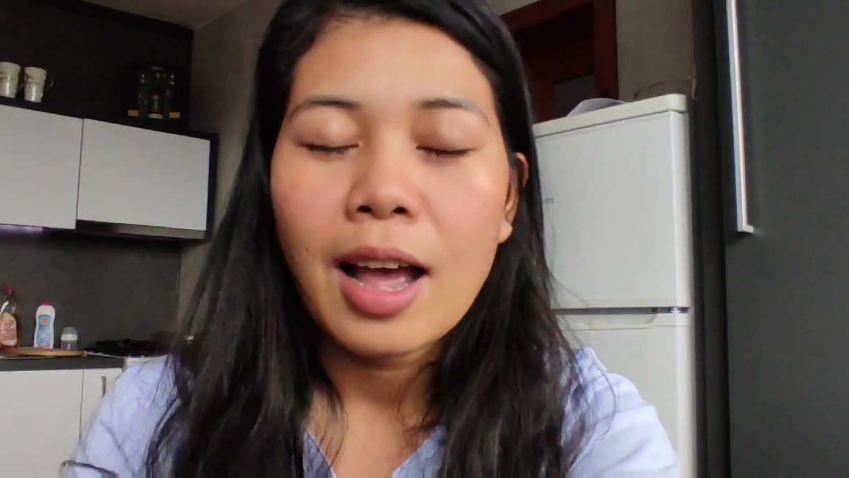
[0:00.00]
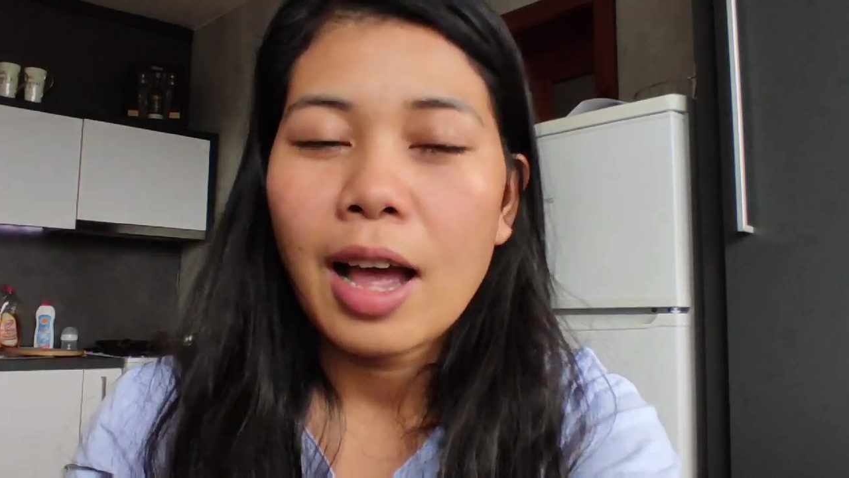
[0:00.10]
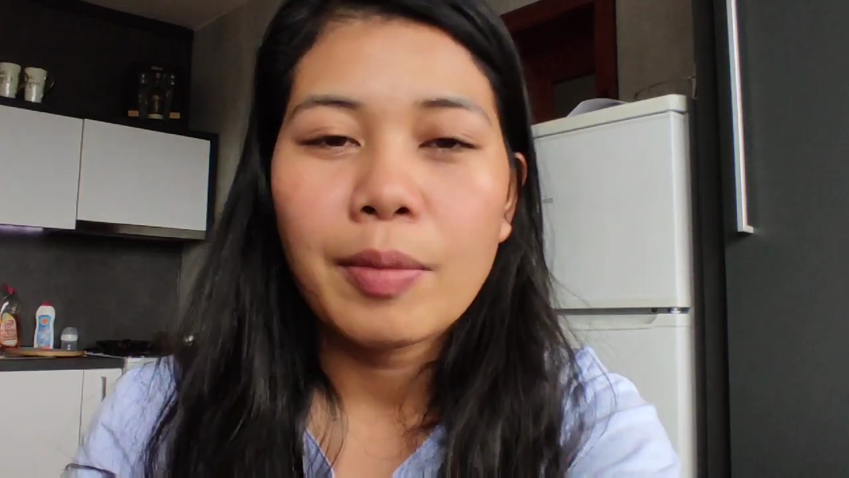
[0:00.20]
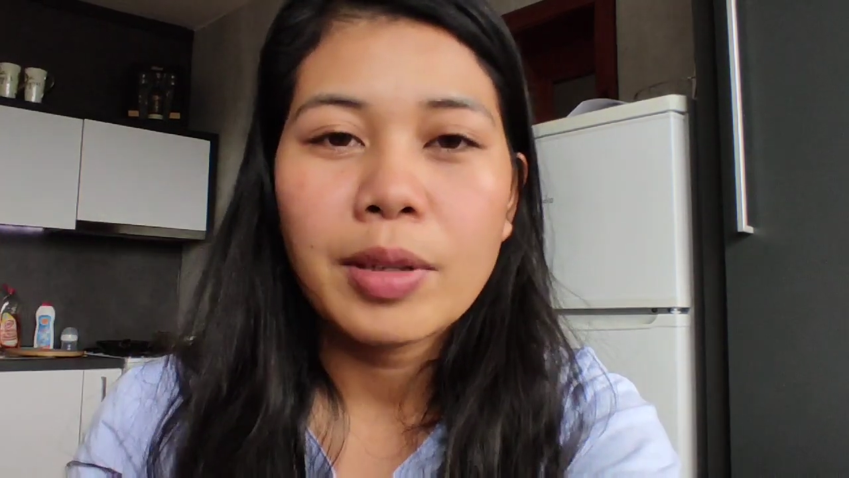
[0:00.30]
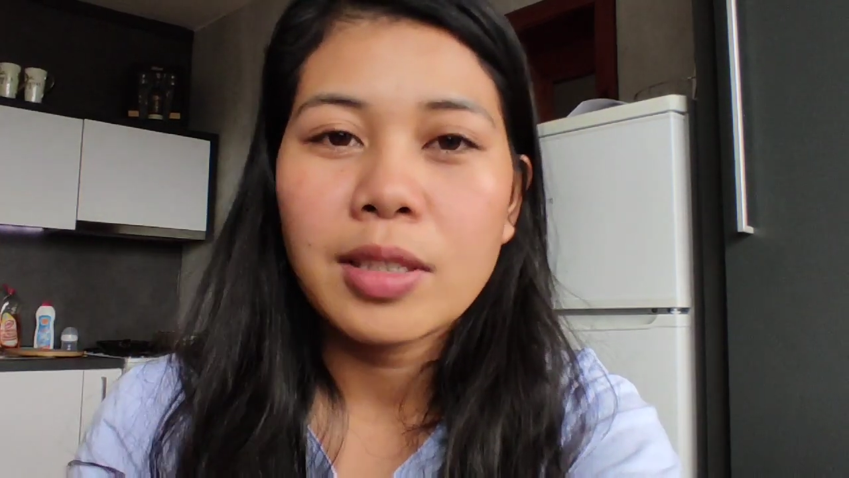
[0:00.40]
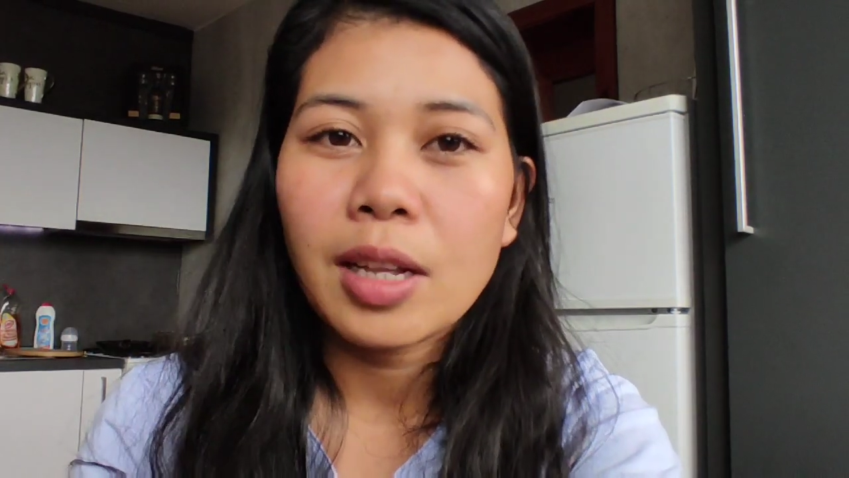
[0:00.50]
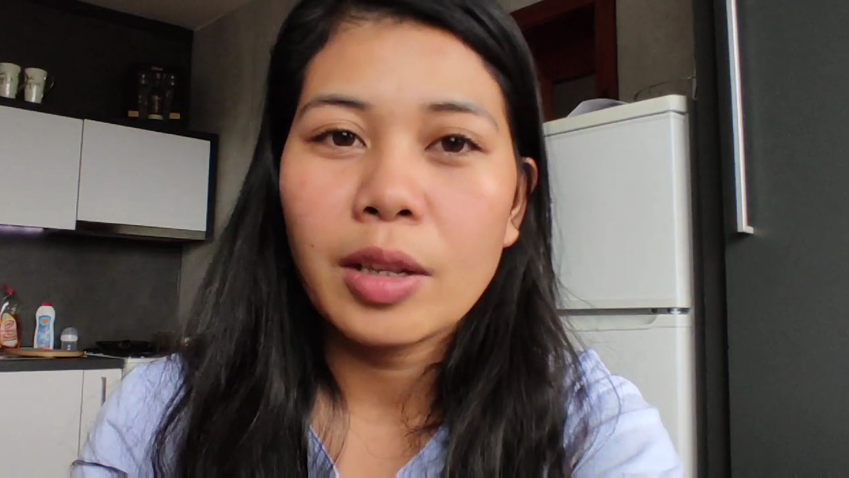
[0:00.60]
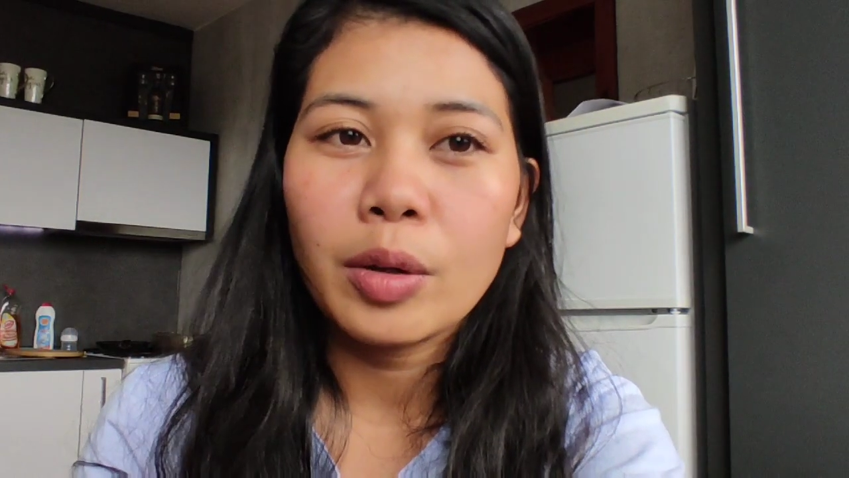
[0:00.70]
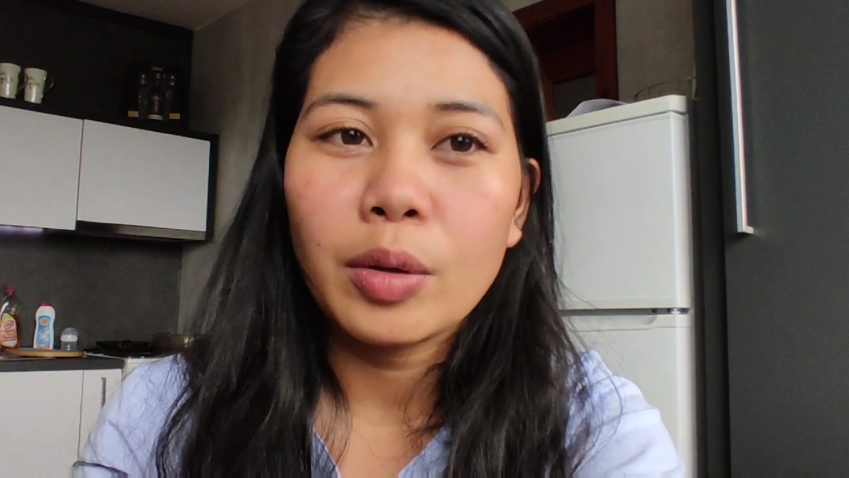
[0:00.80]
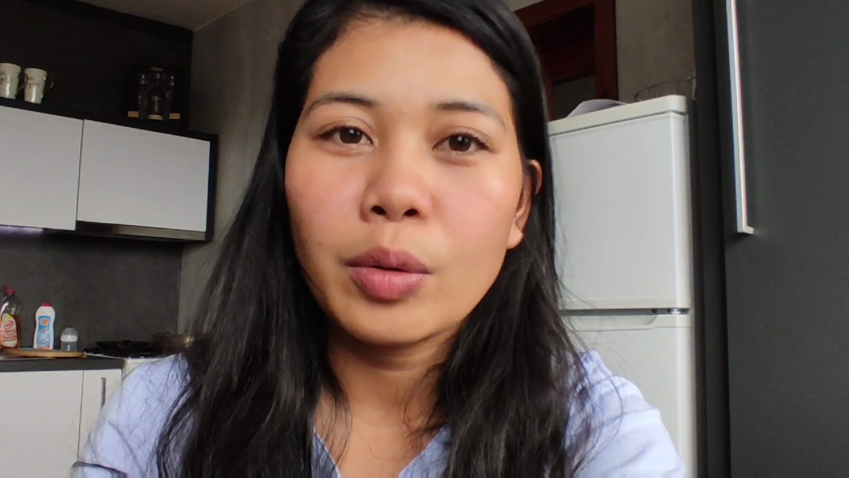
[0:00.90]
I will
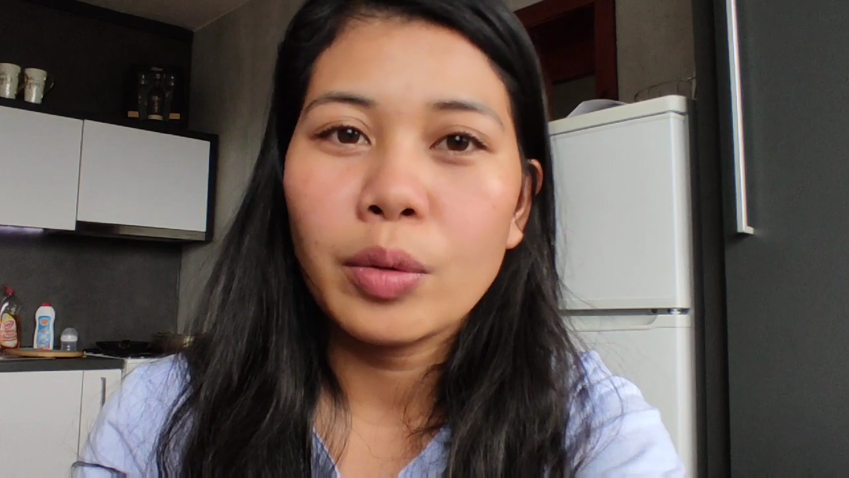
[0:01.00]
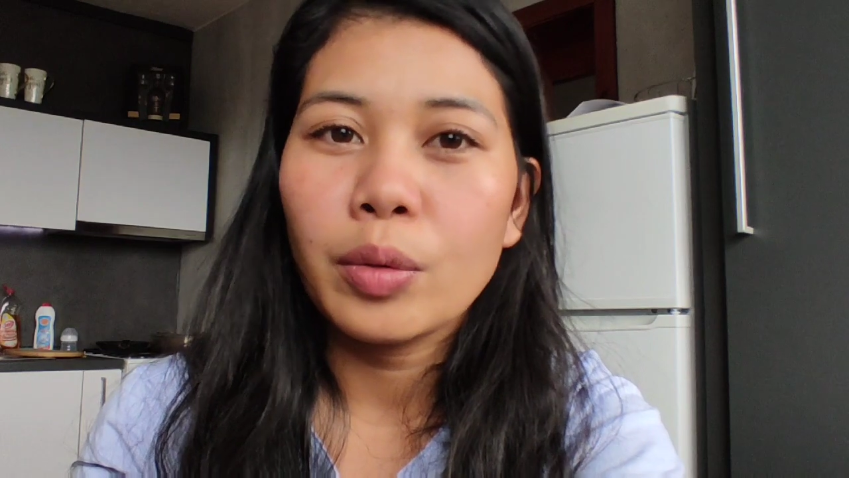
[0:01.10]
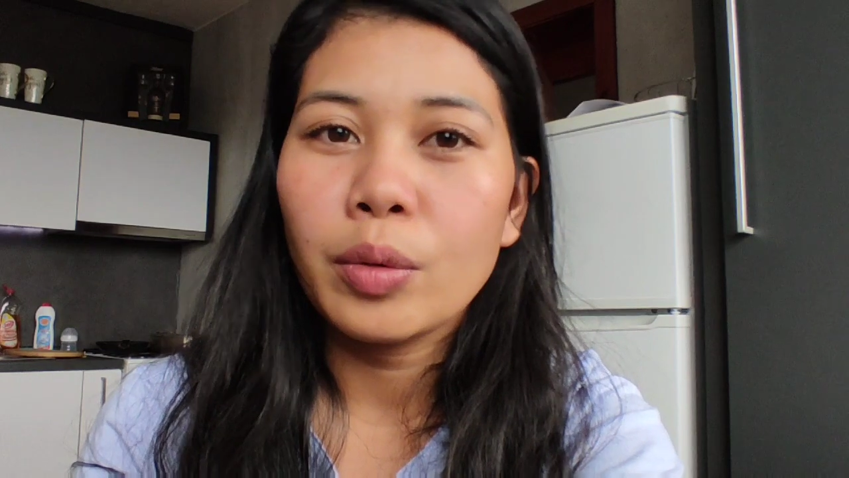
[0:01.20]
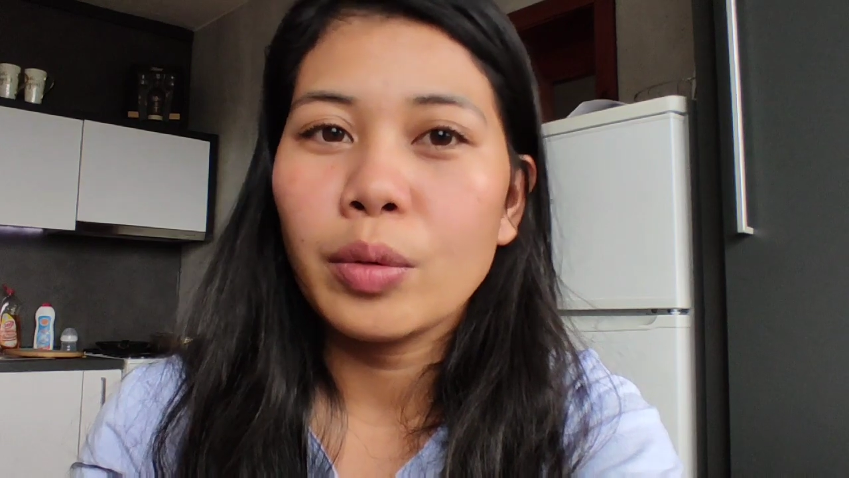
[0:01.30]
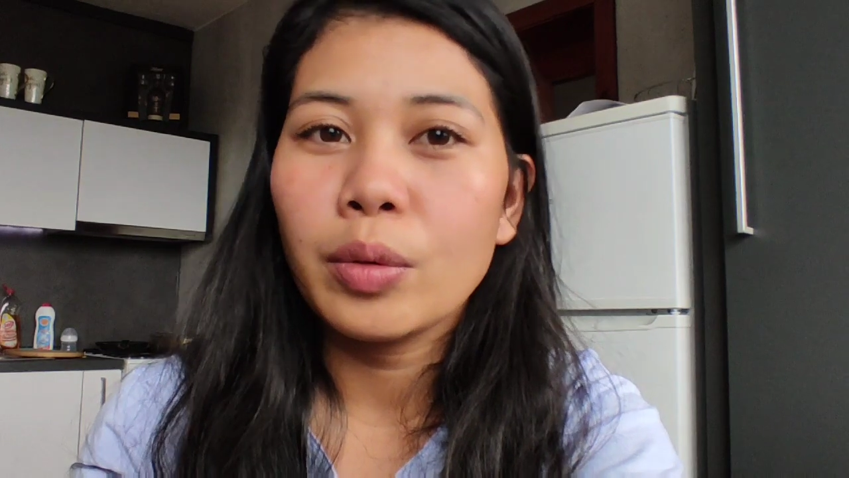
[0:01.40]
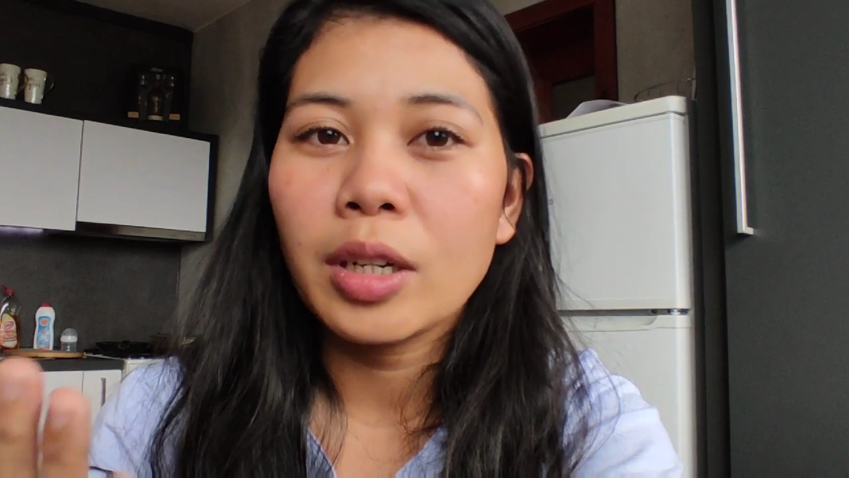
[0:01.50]
tell you